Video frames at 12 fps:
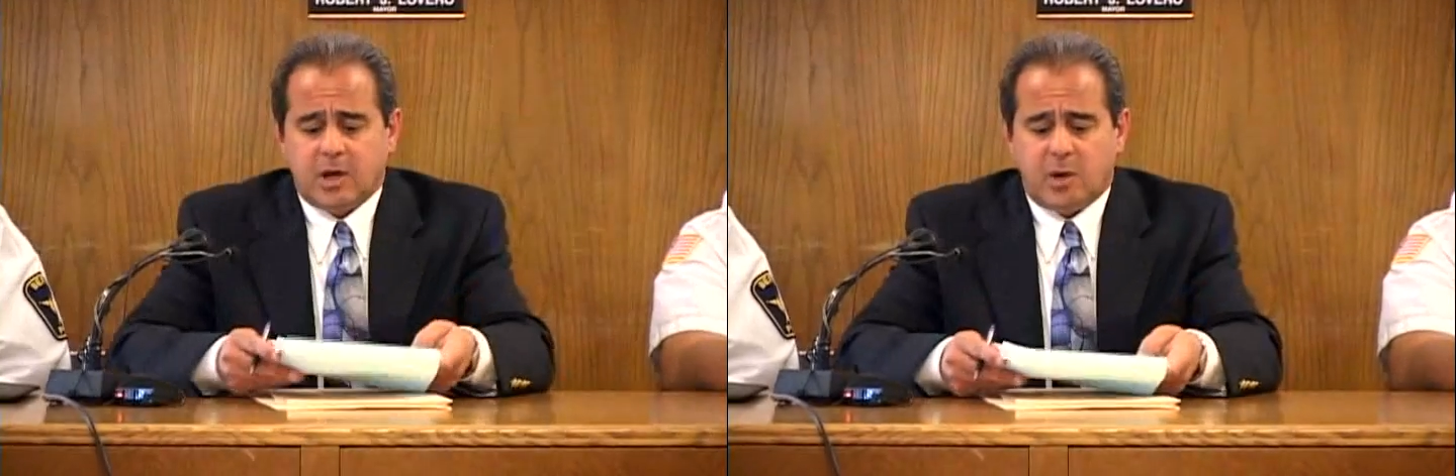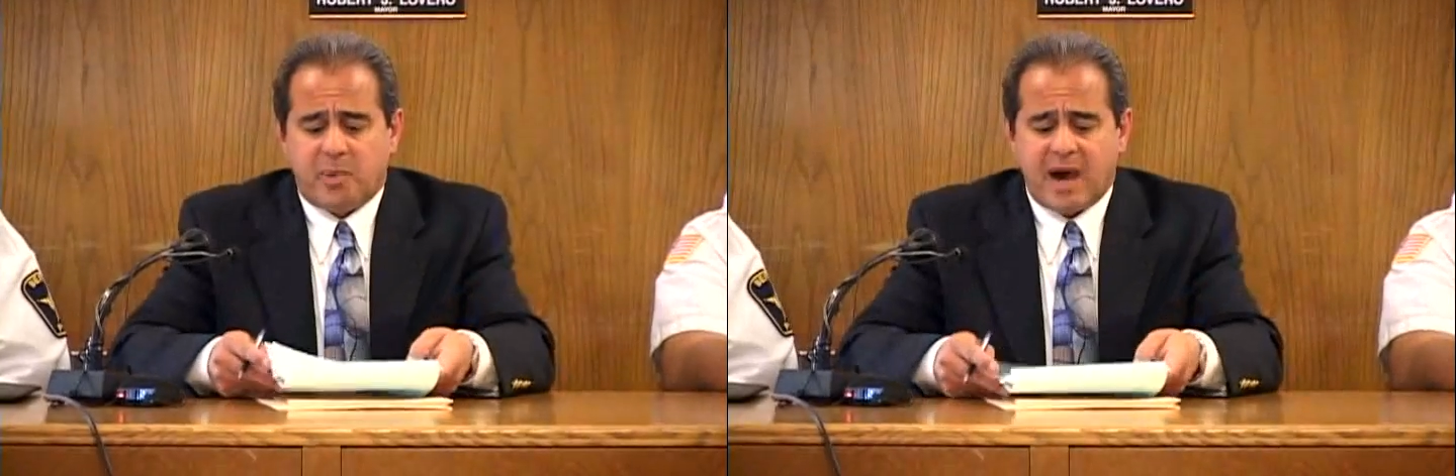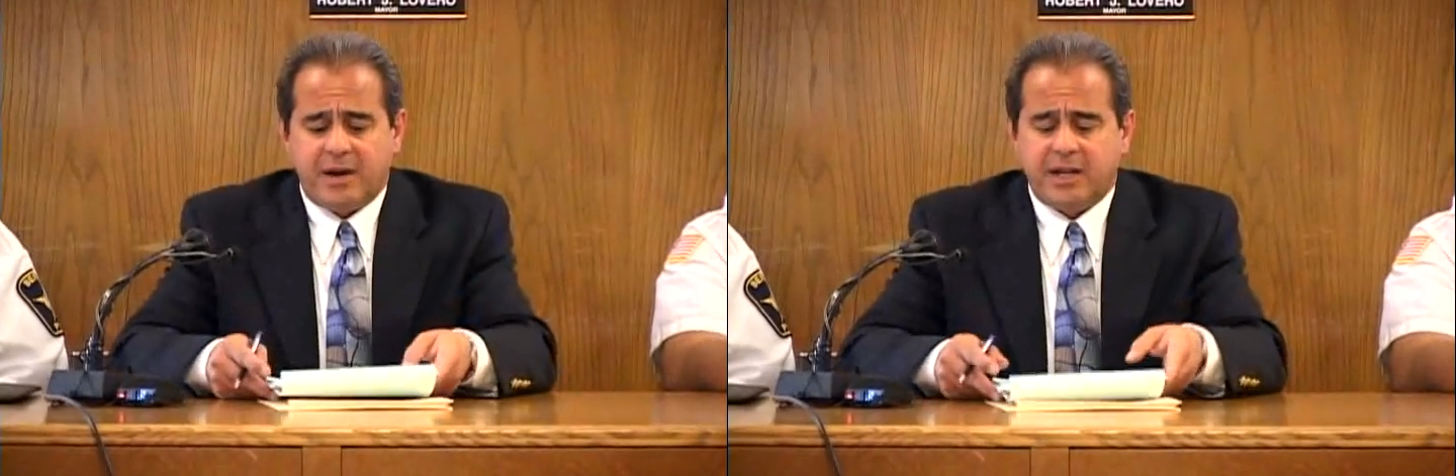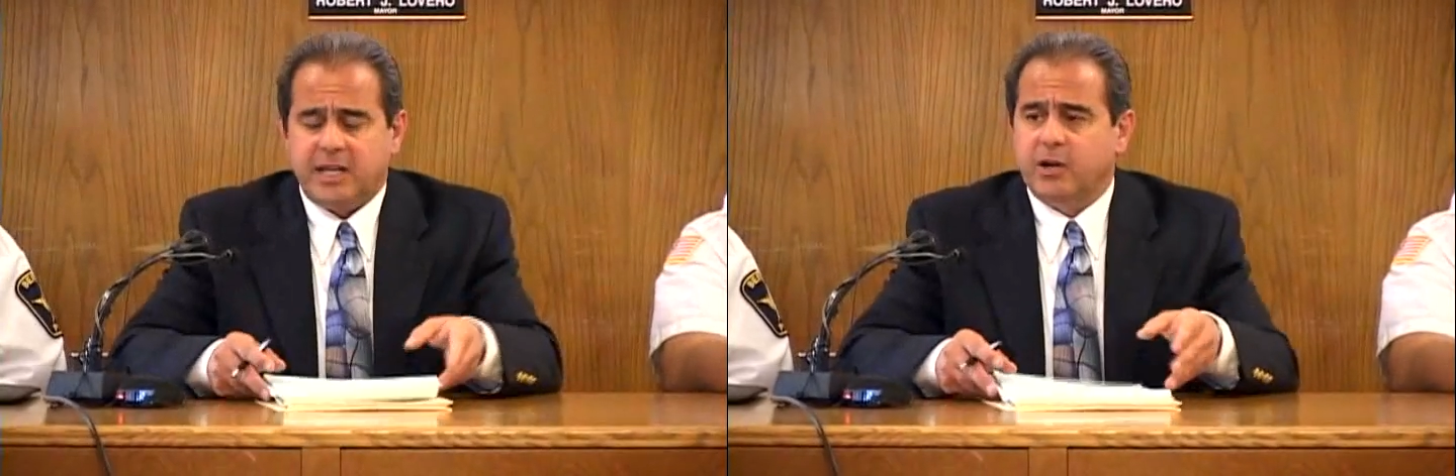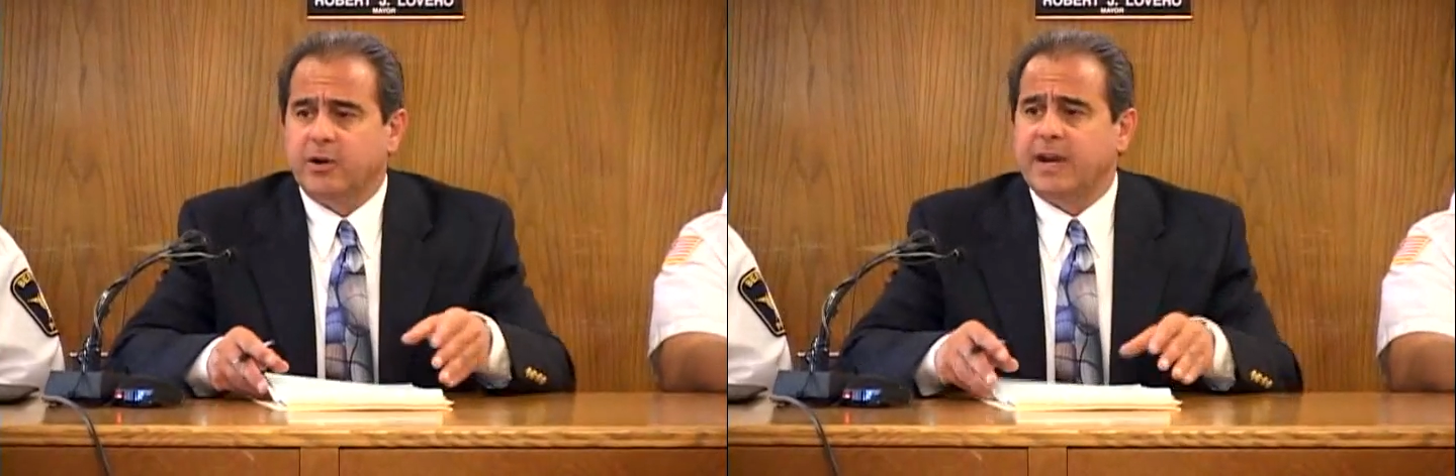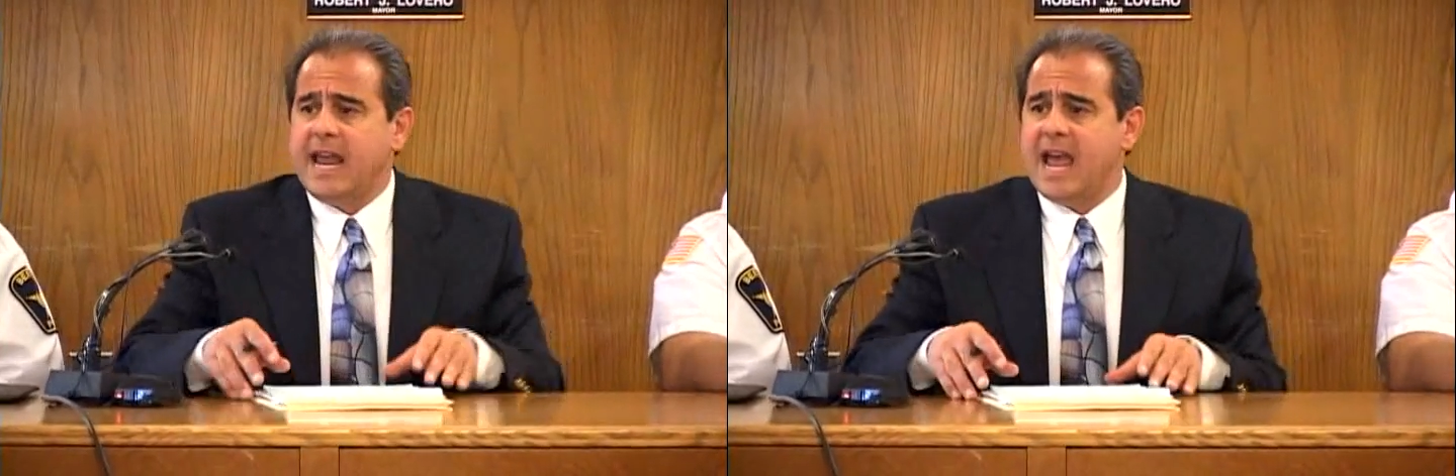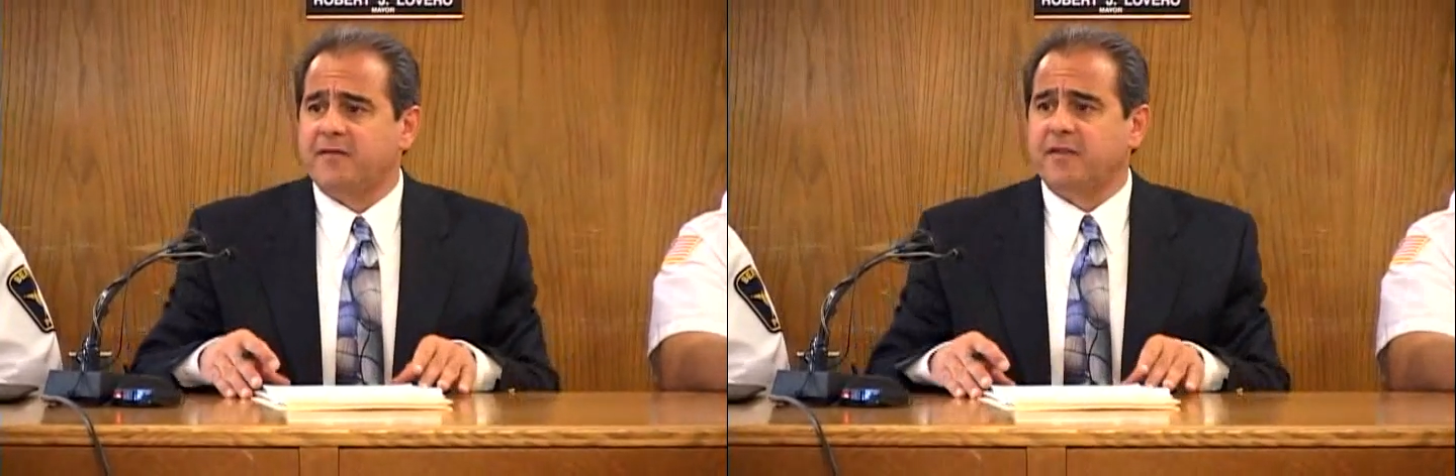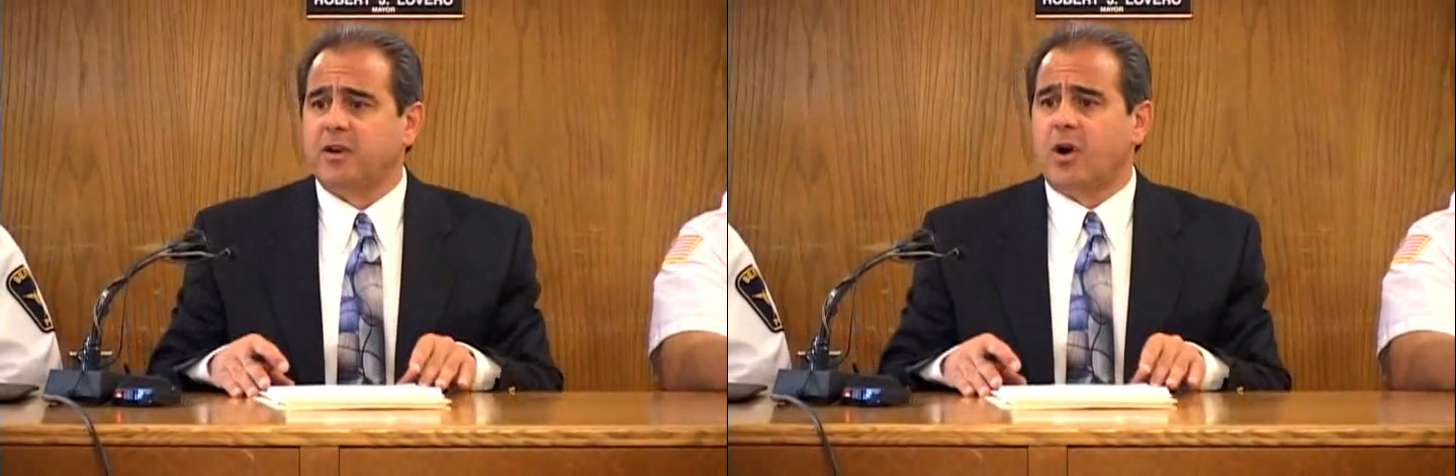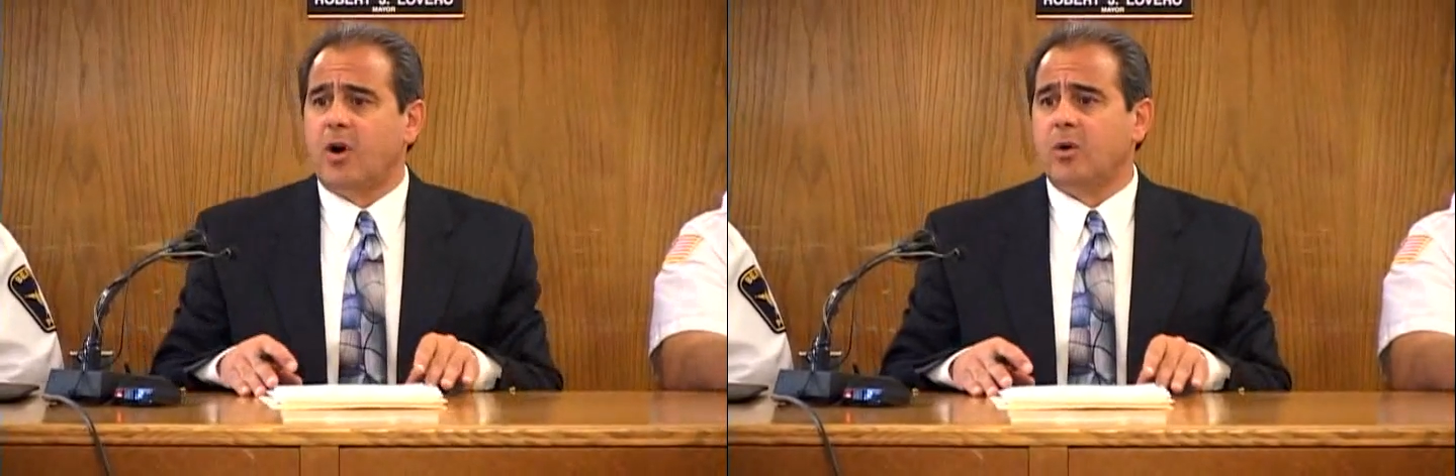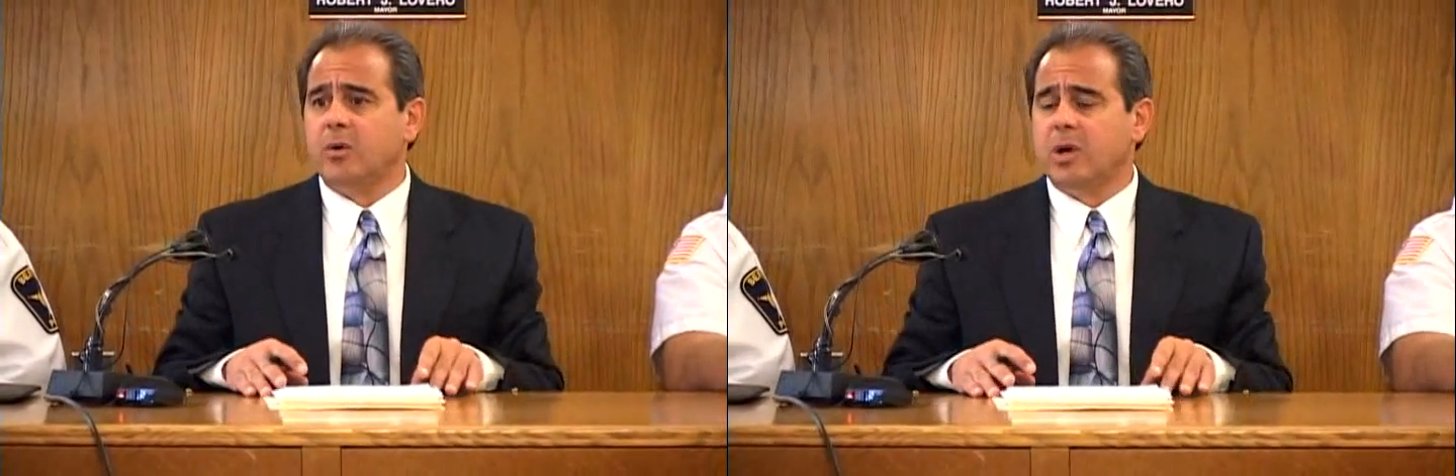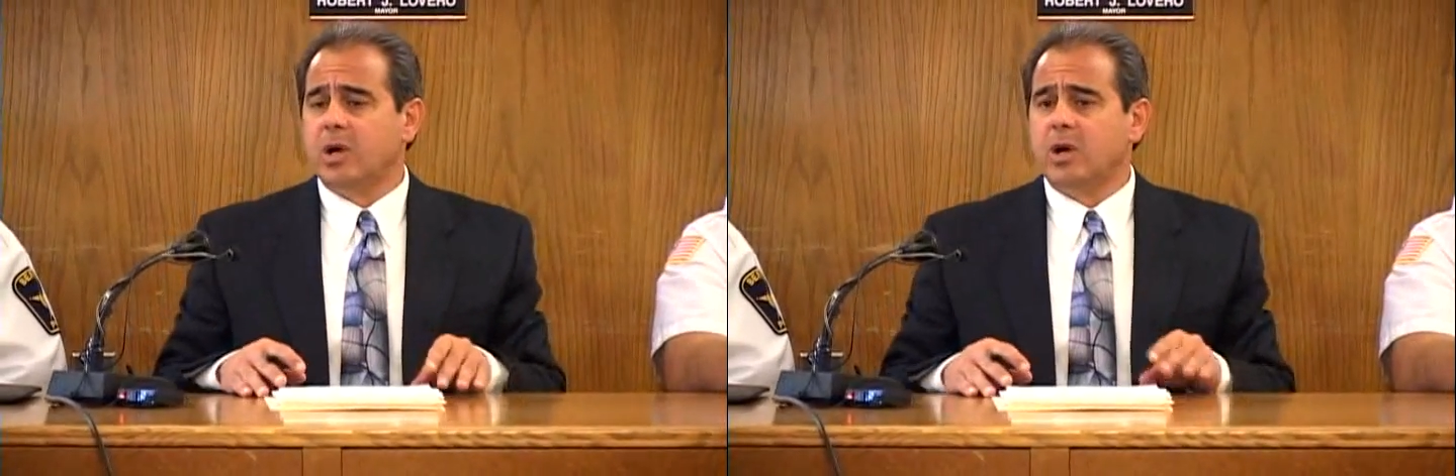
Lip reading: about 1.5 years ago,